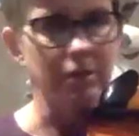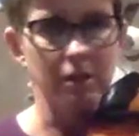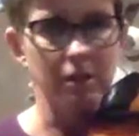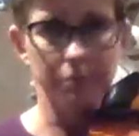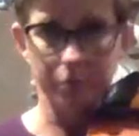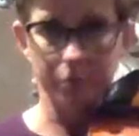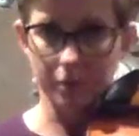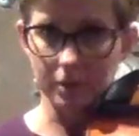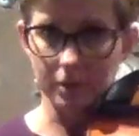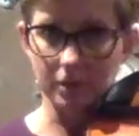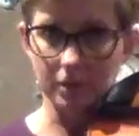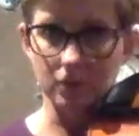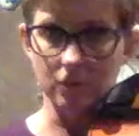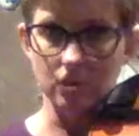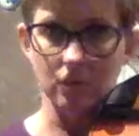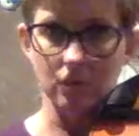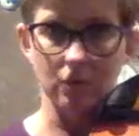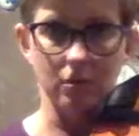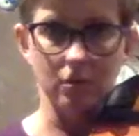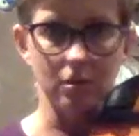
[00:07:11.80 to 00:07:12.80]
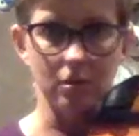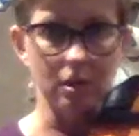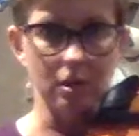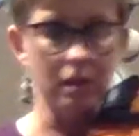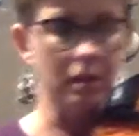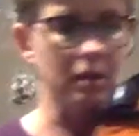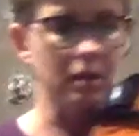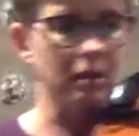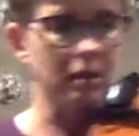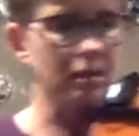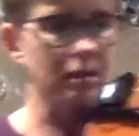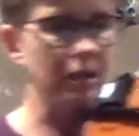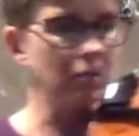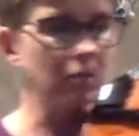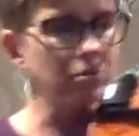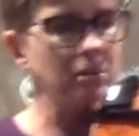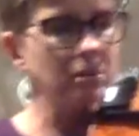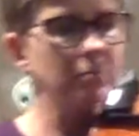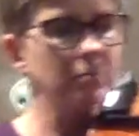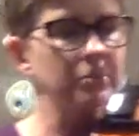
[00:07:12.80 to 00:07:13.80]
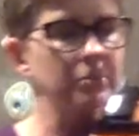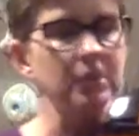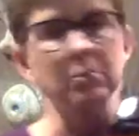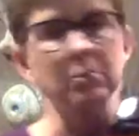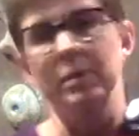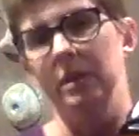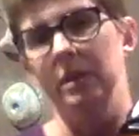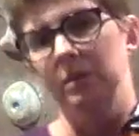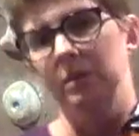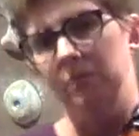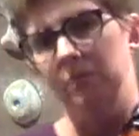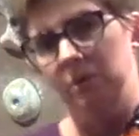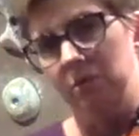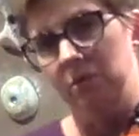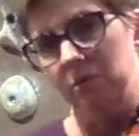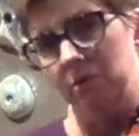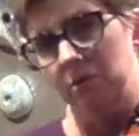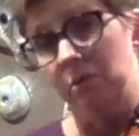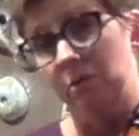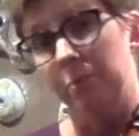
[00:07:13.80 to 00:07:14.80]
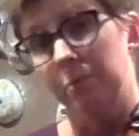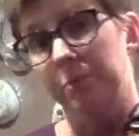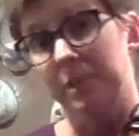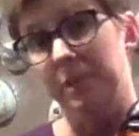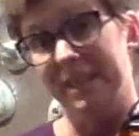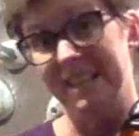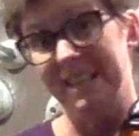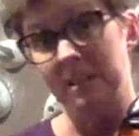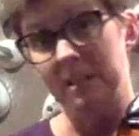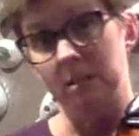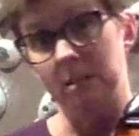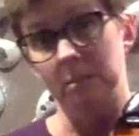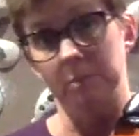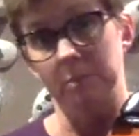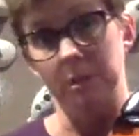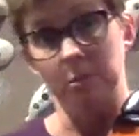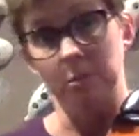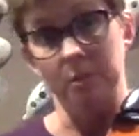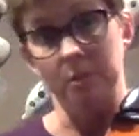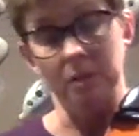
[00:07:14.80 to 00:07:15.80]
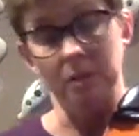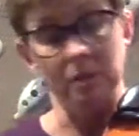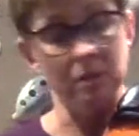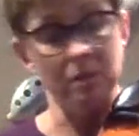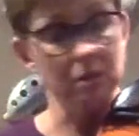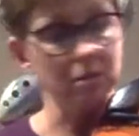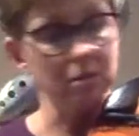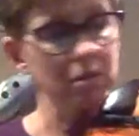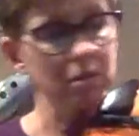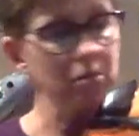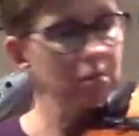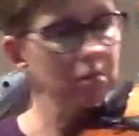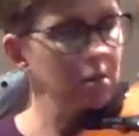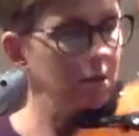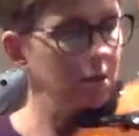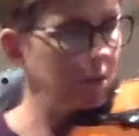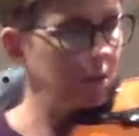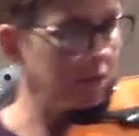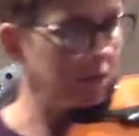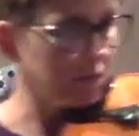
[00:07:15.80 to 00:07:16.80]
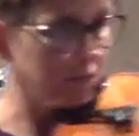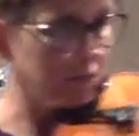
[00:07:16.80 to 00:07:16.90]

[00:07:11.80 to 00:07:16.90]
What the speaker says: important that you're counting beat 1 even though you don't play on beat 1. So here we go.